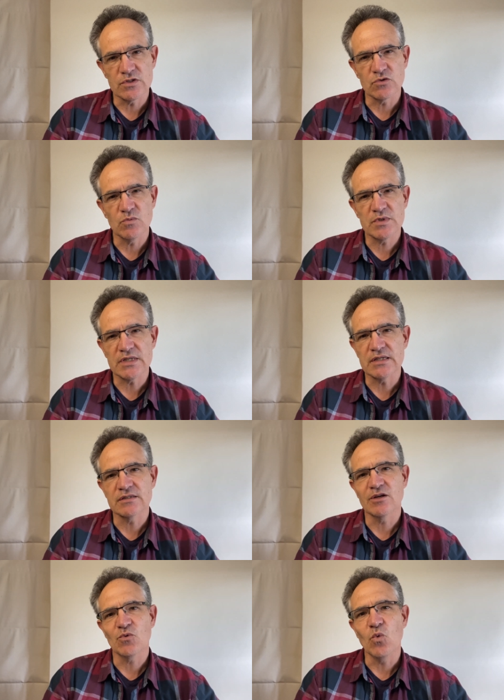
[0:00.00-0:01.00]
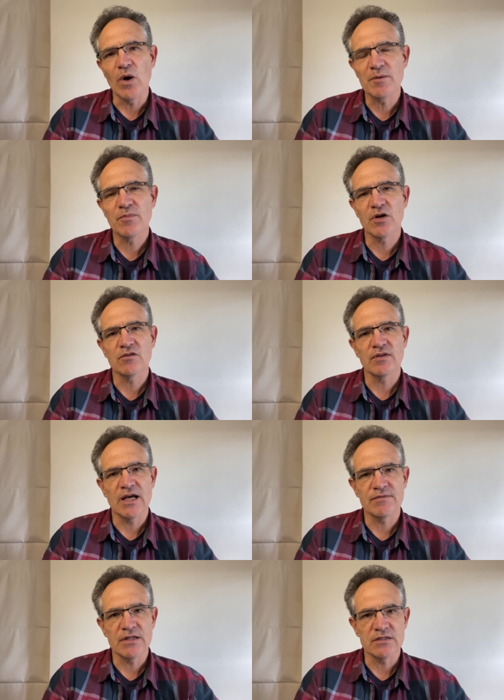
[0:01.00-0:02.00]
Almost there's not one part of life
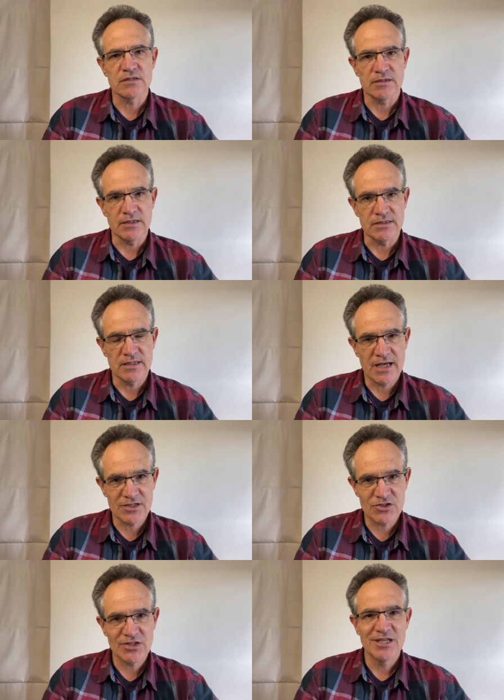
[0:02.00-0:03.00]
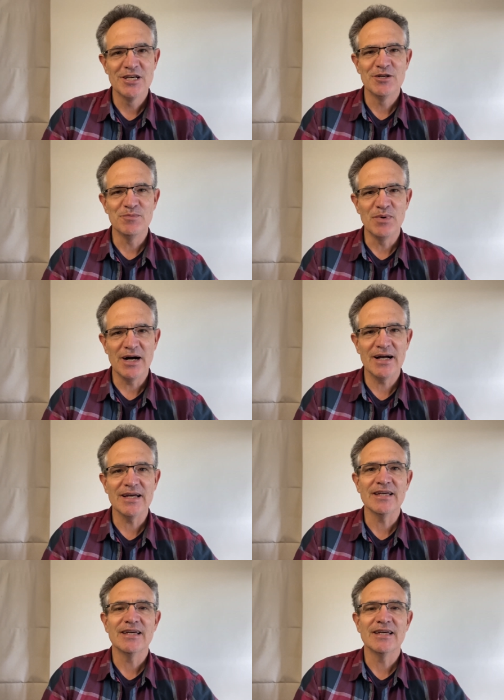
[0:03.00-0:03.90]
that is untouched by